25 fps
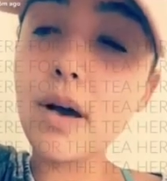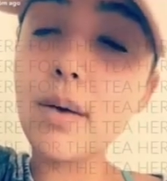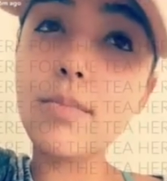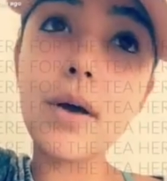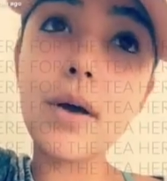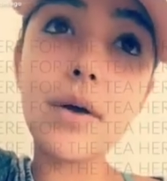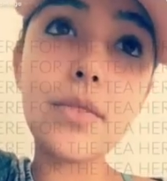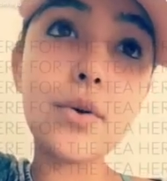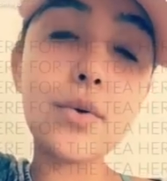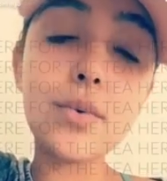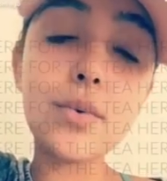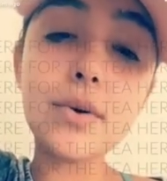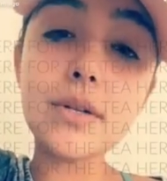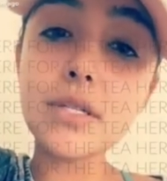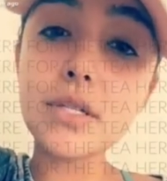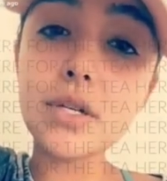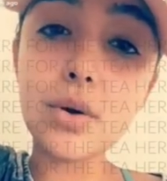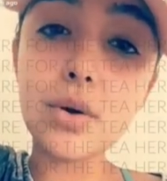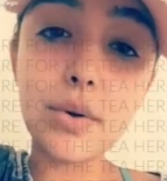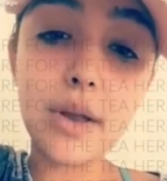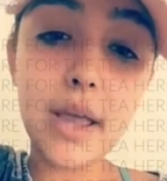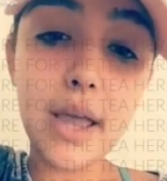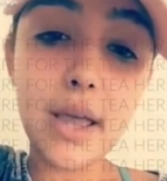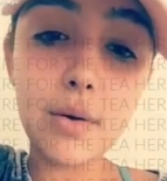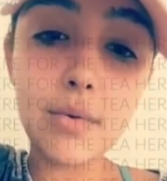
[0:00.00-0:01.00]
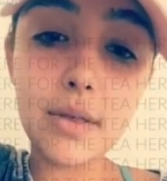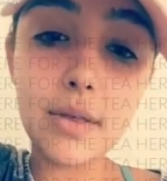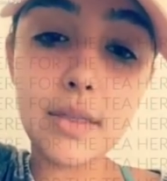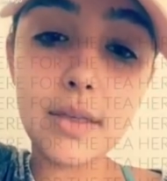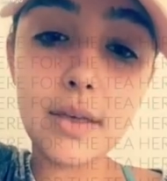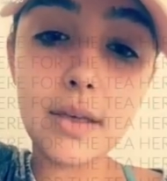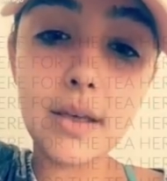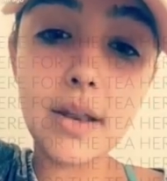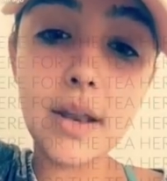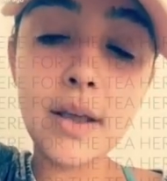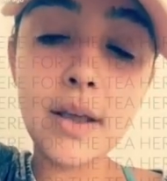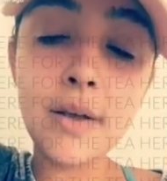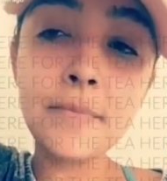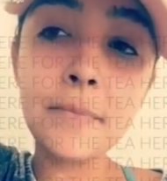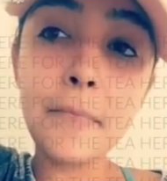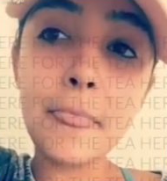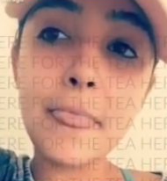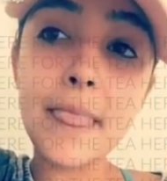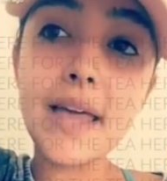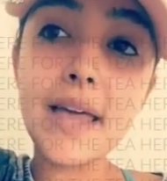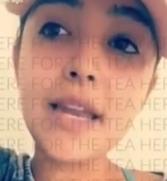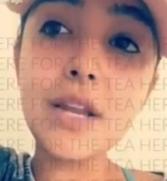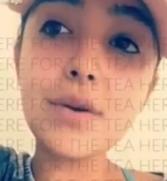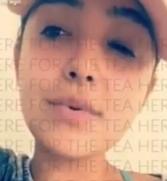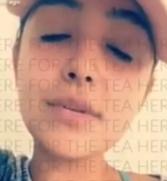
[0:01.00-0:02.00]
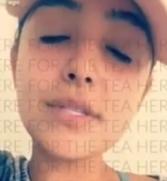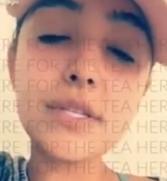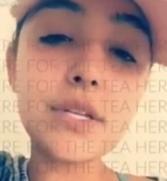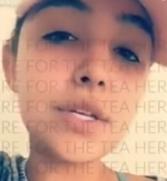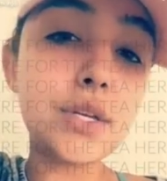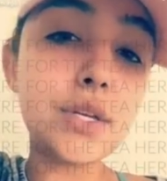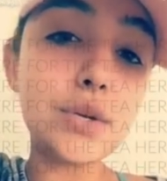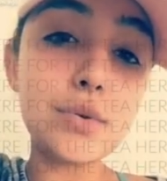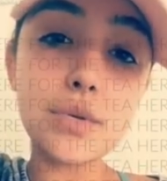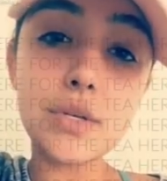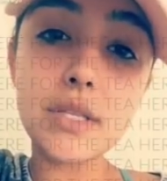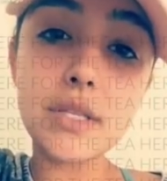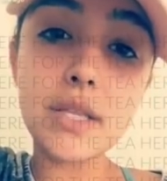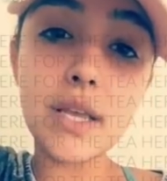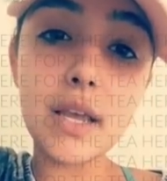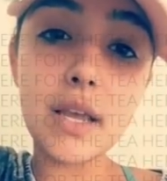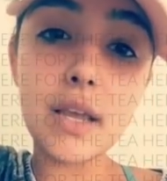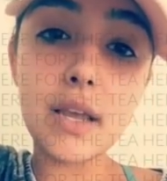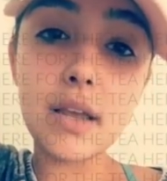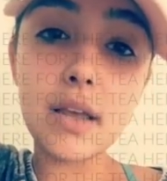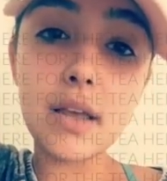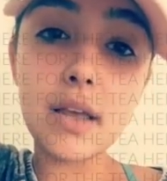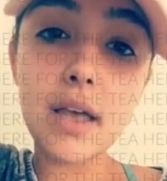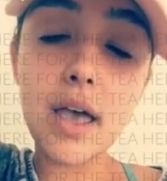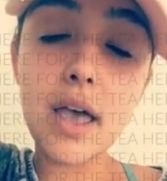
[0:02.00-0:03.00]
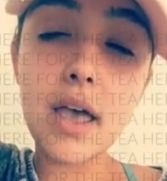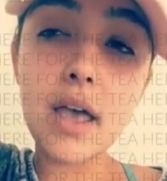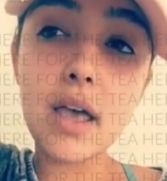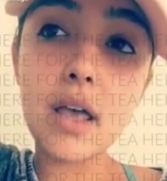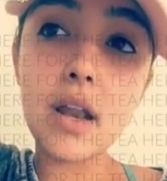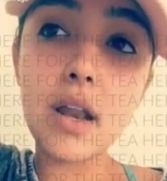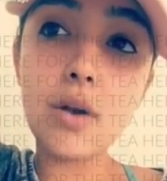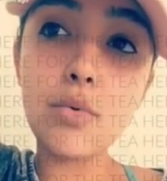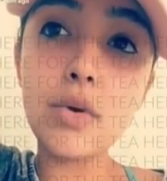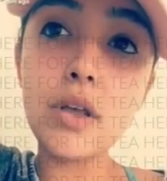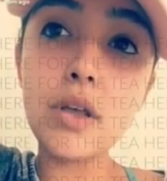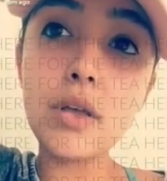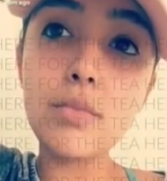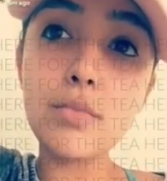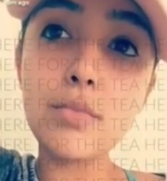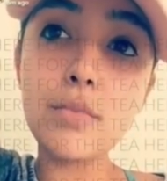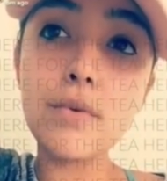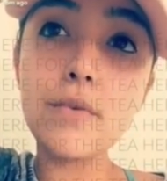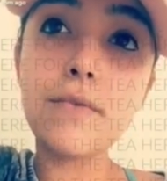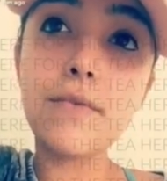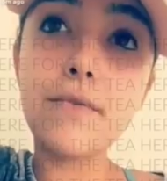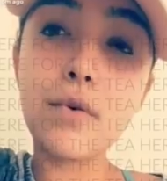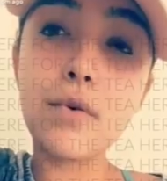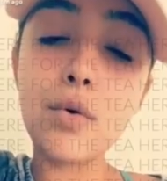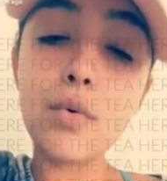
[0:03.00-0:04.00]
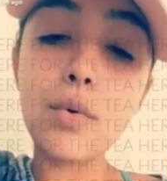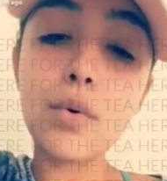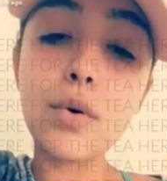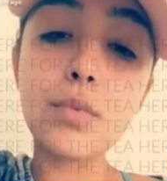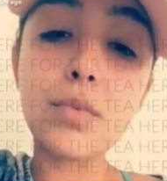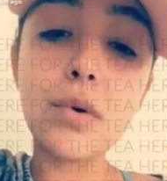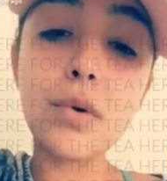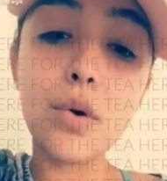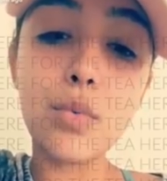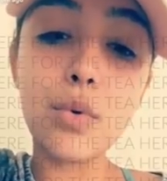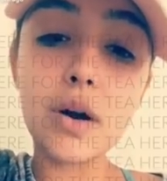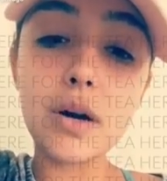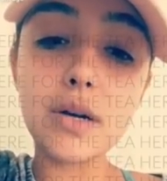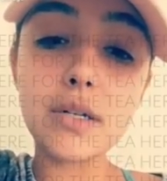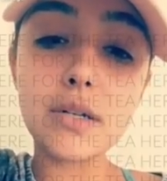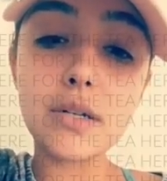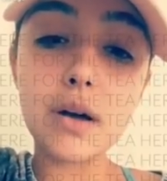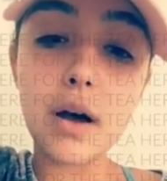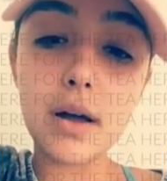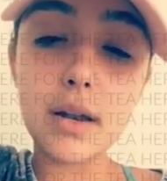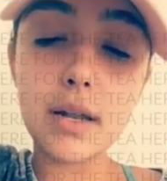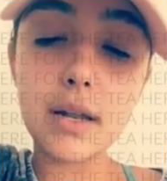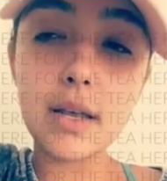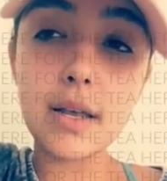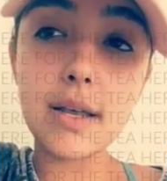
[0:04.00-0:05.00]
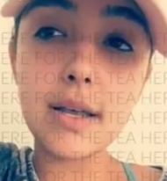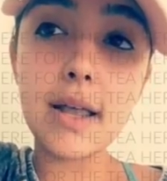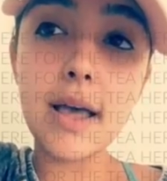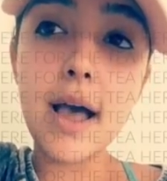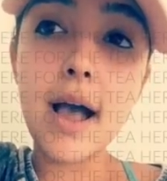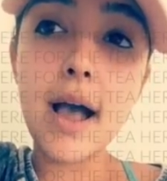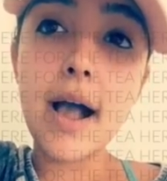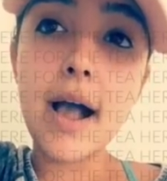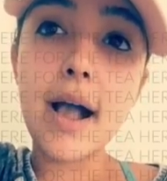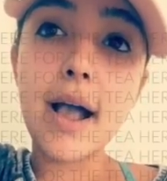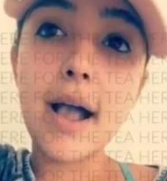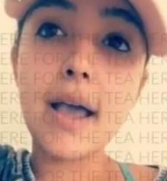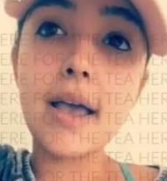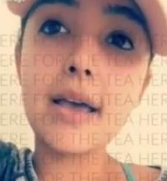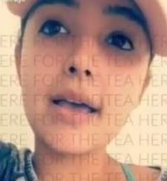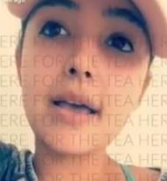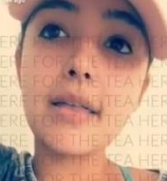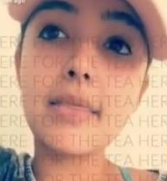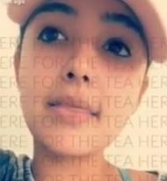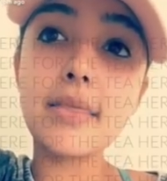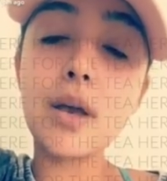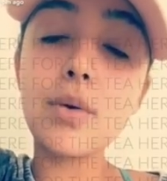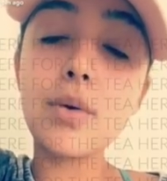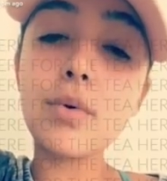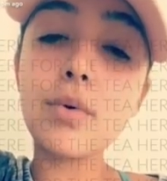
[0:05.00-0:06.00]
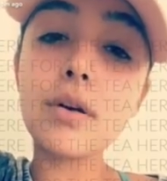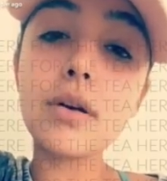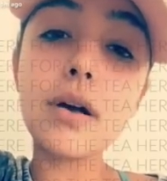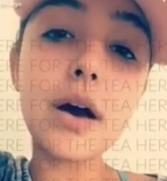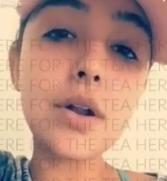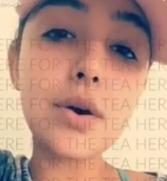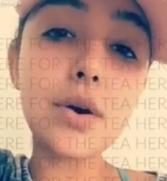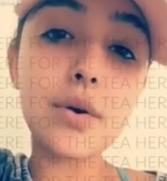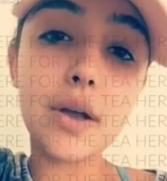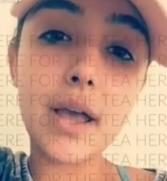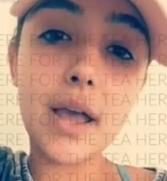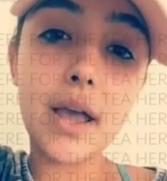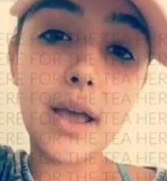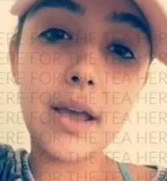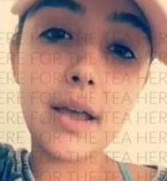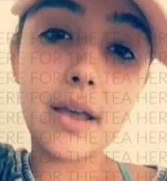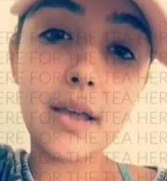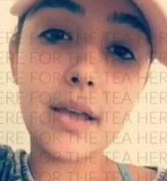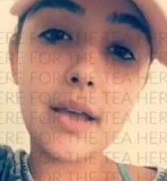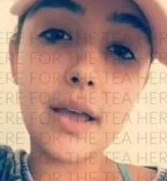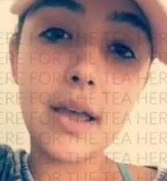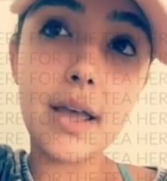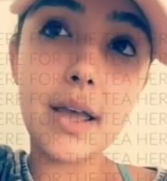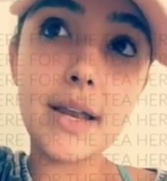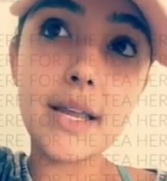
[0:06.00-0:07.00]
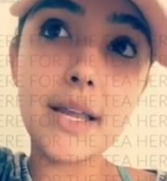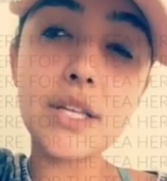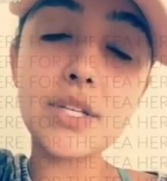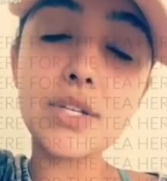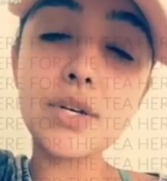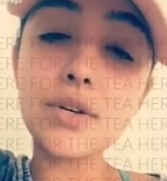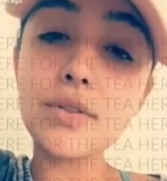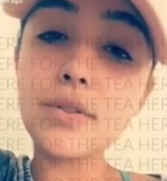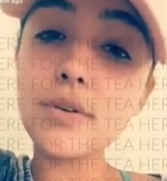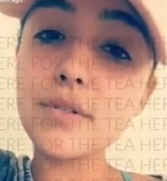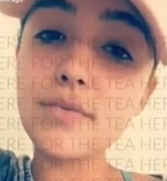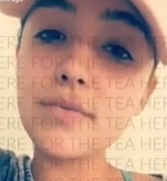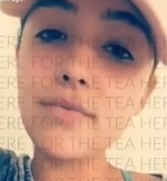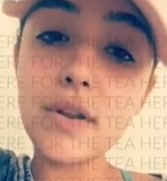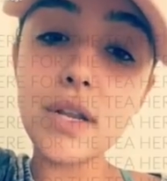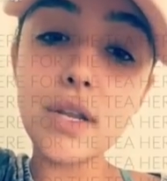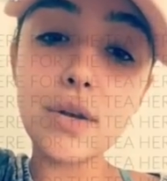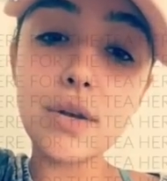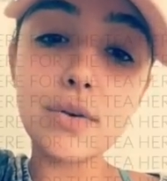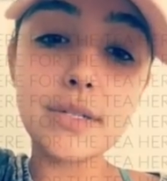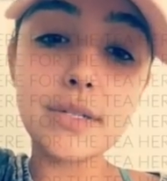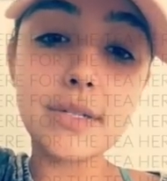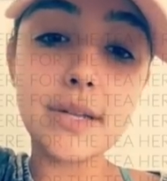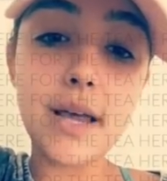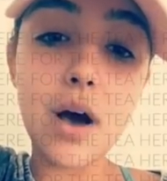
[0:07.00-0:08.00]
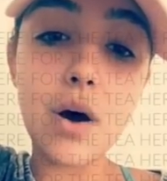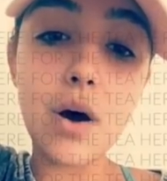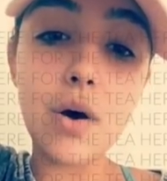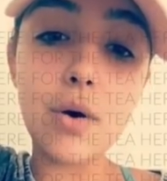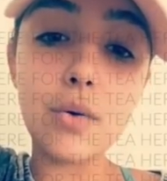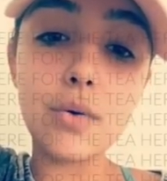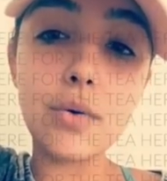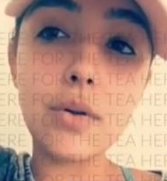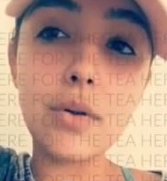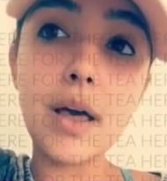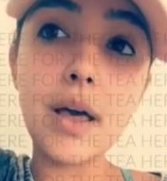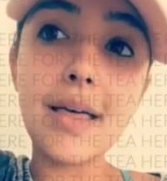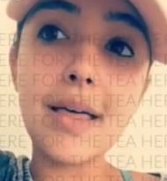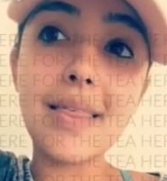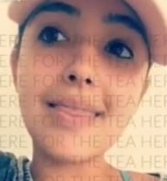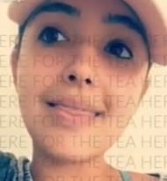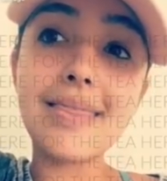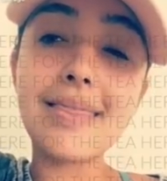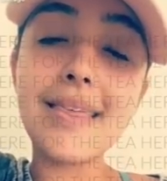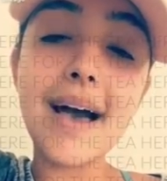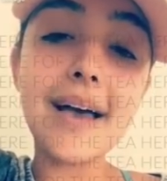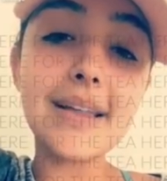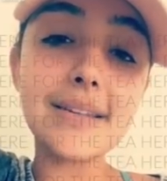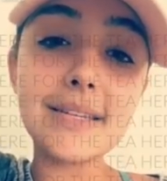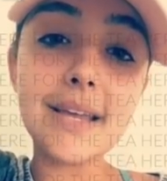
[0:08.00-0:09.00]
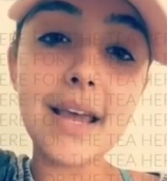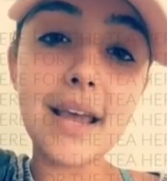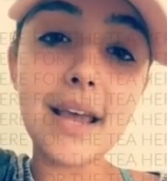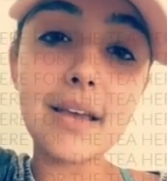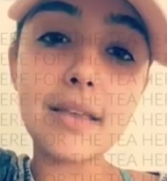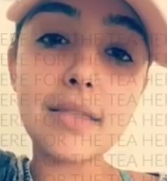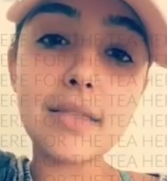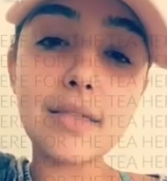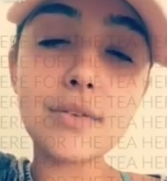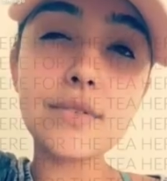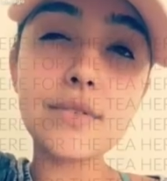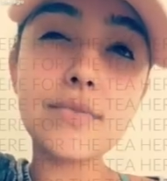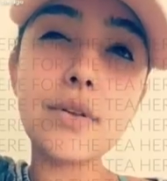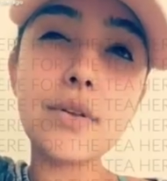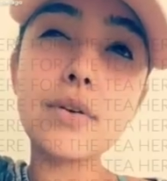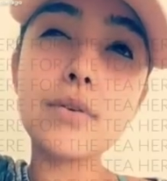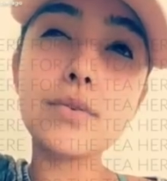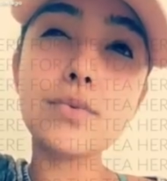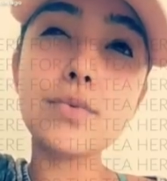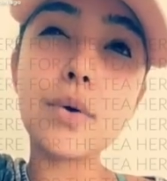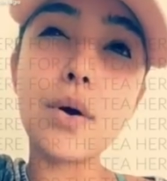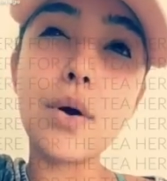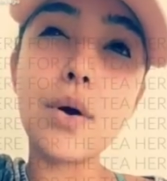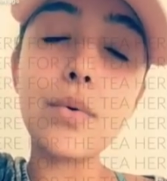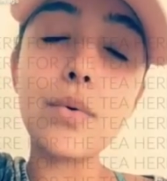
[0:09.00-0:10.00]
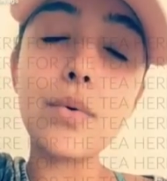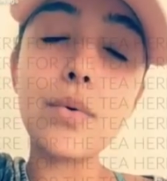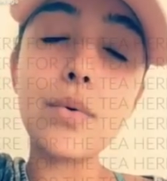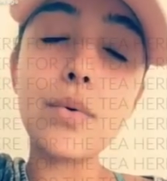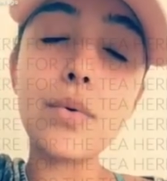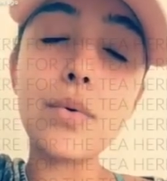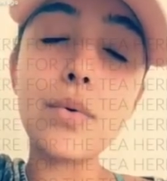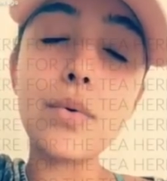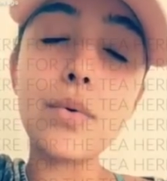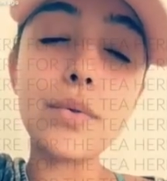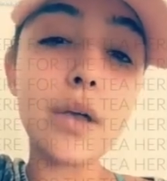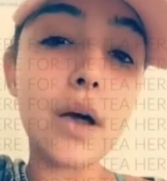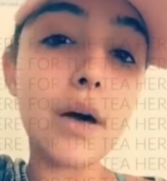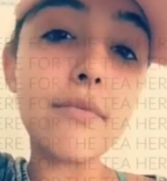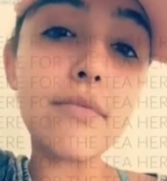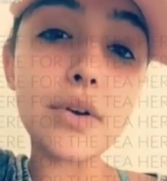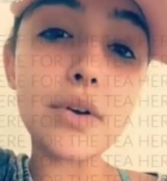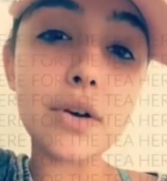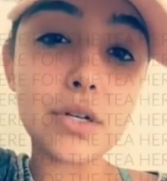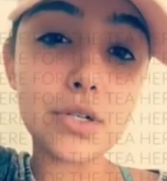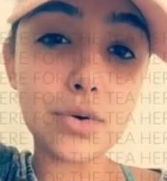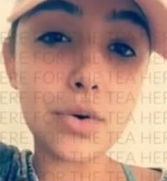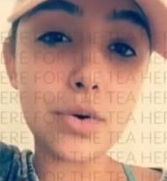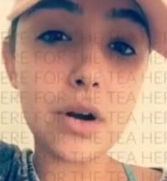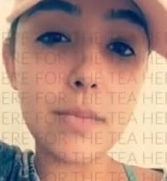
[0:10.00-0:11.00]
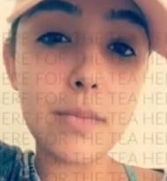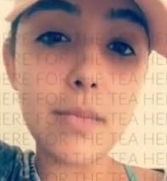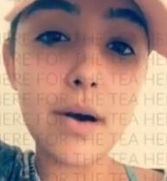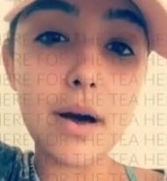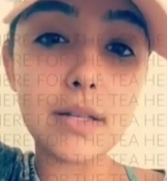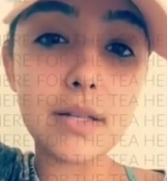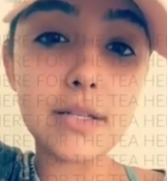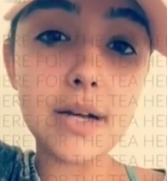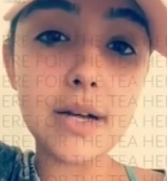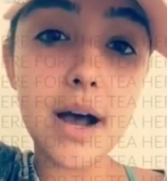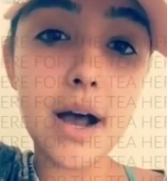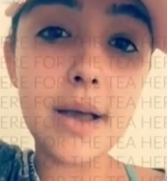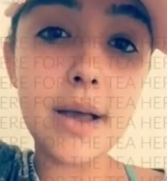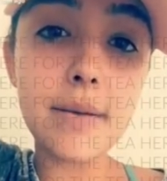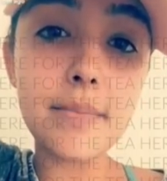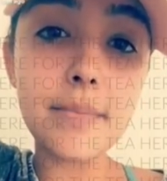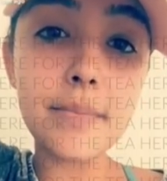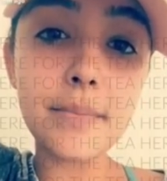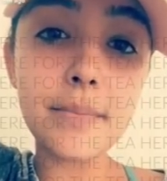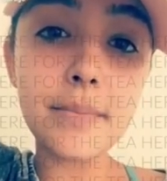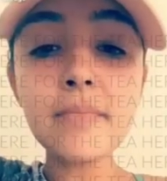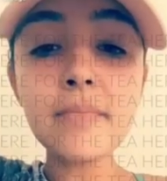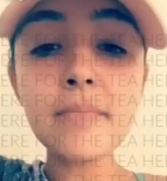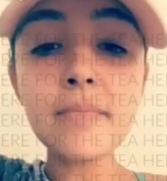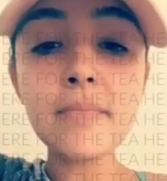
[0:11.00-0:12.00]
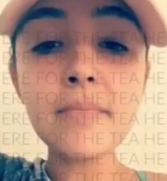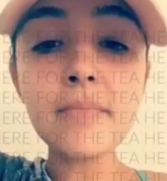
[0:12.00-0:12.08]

My brother wasn't okay with it. And it was a huge thing. And we moved forward. We worked on it. And they were not okay. And he took those videos down that day. Those videos were only up for a short amount of time.